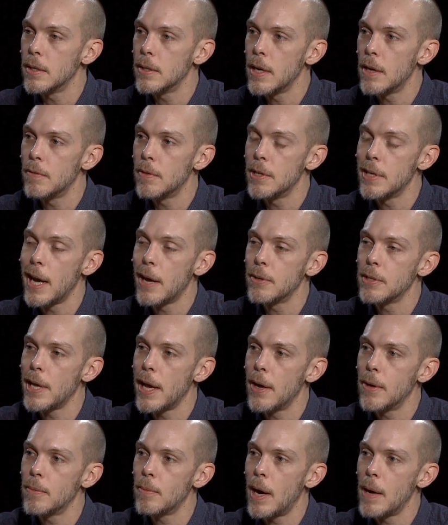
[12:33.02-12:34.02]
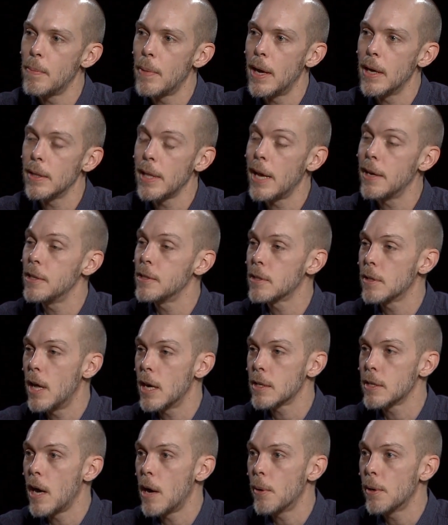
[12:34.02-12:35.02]
Denver downtown, right by Lanny's
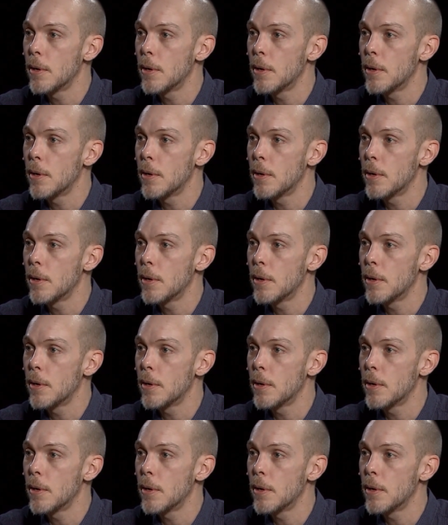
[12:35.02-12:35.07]
Clock Tower.